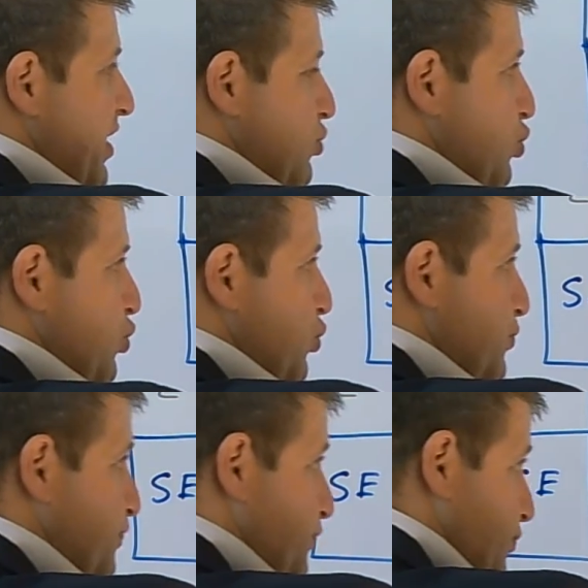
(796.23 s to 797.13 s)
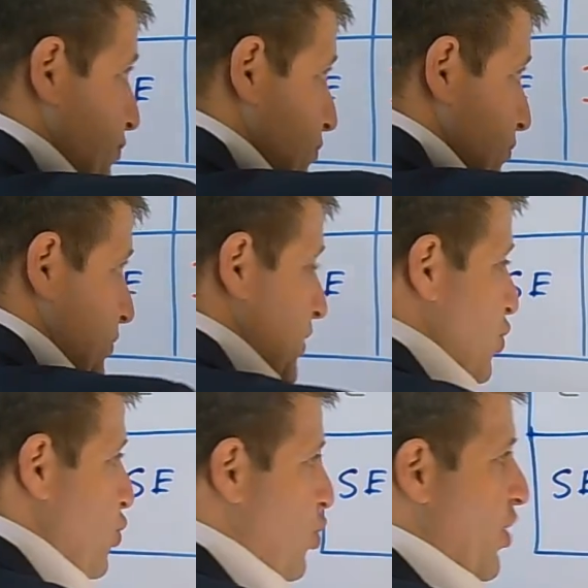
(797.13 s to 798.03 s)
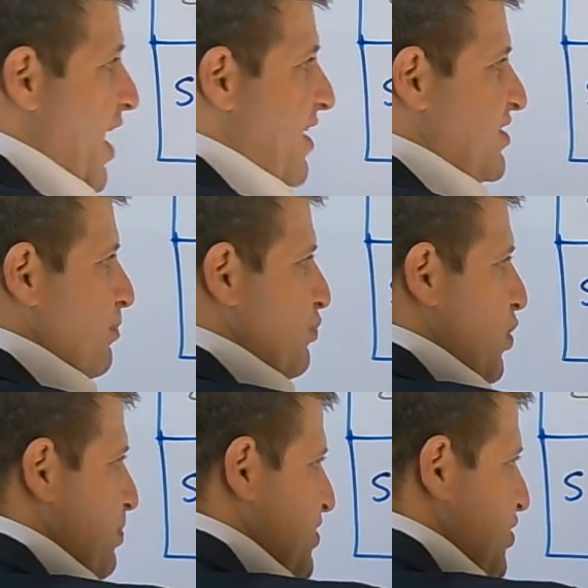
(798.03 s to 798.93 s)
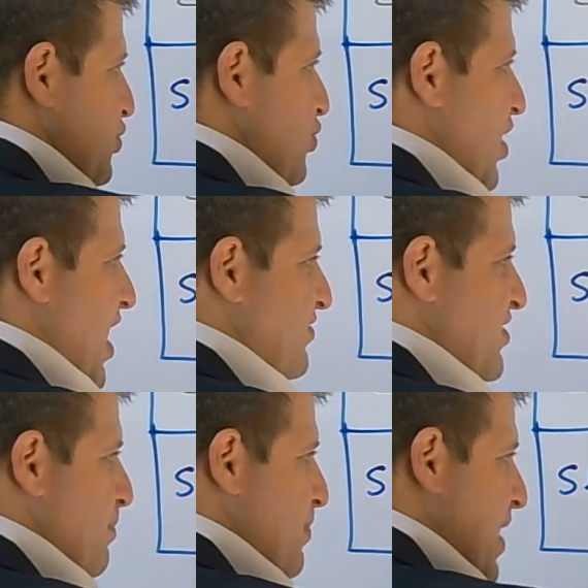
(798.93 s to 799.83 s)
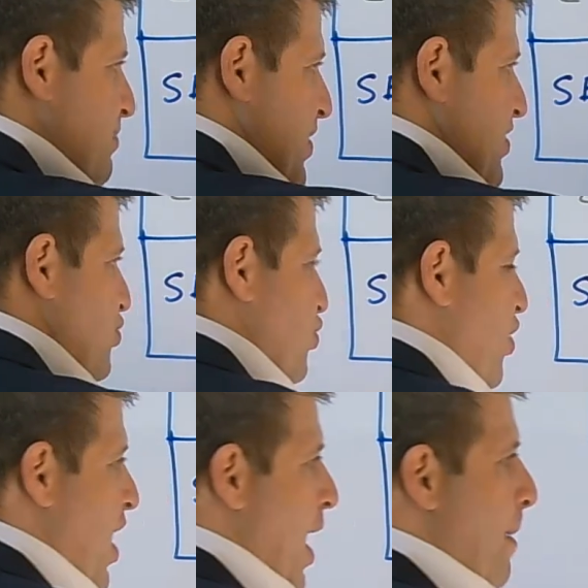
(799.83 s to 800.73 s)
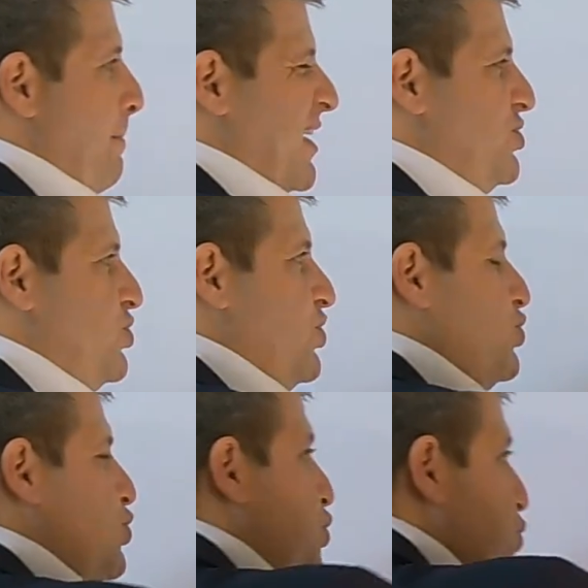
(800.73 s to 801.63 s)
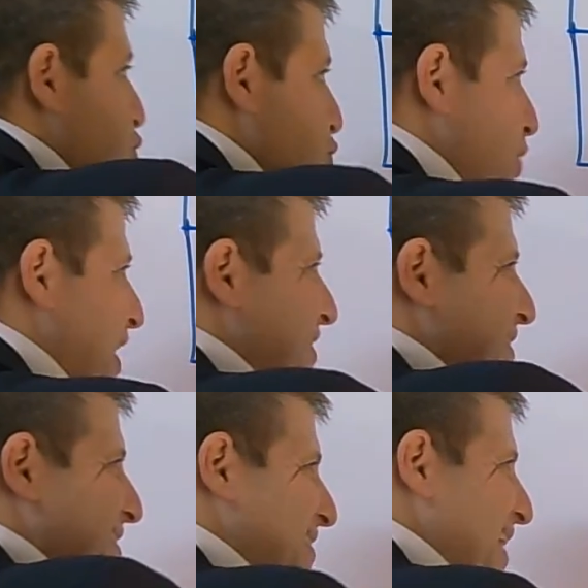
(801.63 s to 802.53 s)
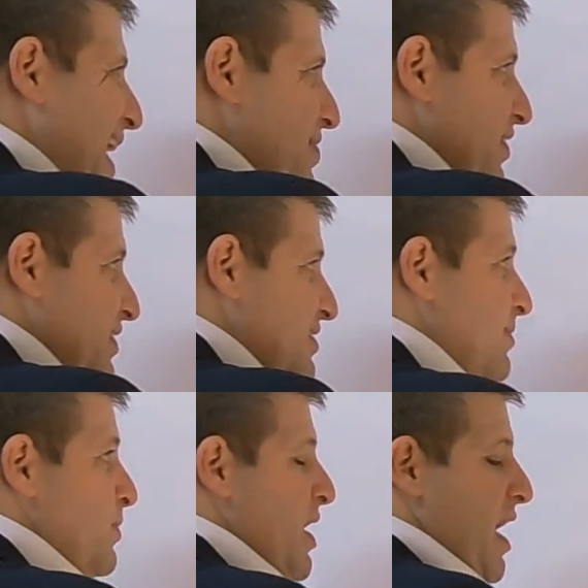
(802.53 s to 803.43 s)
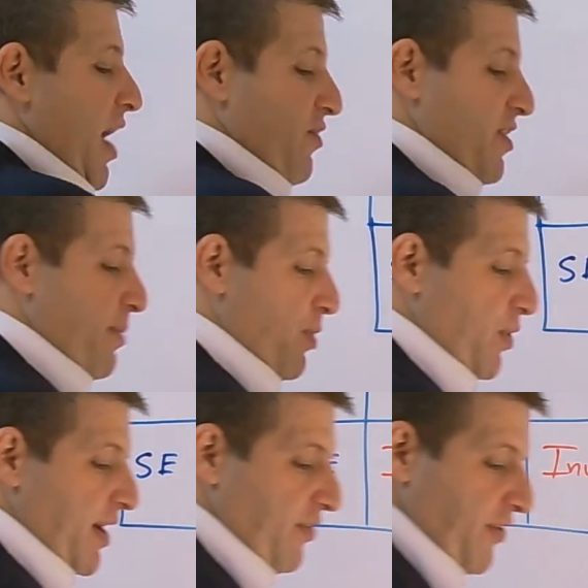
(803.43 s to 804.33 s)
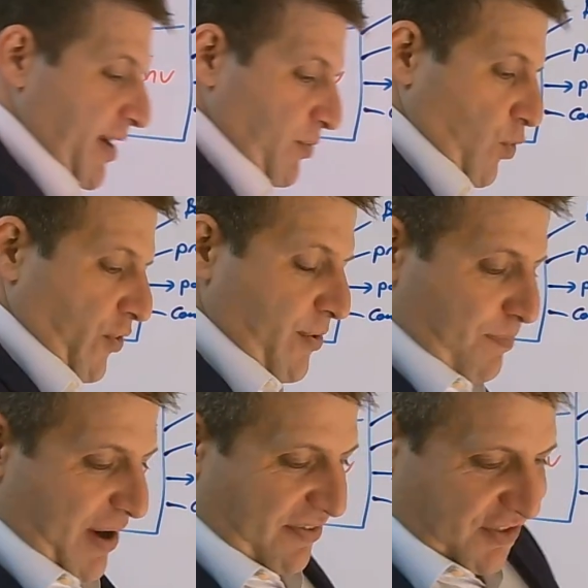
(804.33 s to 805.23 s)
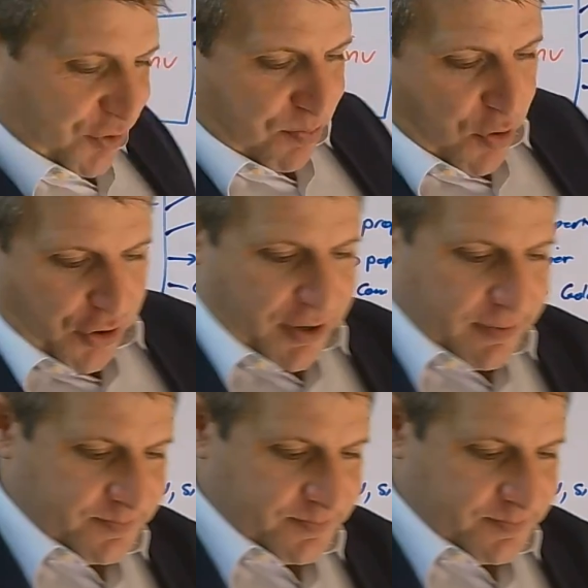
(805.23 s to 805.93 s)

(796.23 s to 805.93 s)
into, you got to have some property, you got to have some paper, and you got to, but do you understand this? I remember when I read Warren Buffett's book,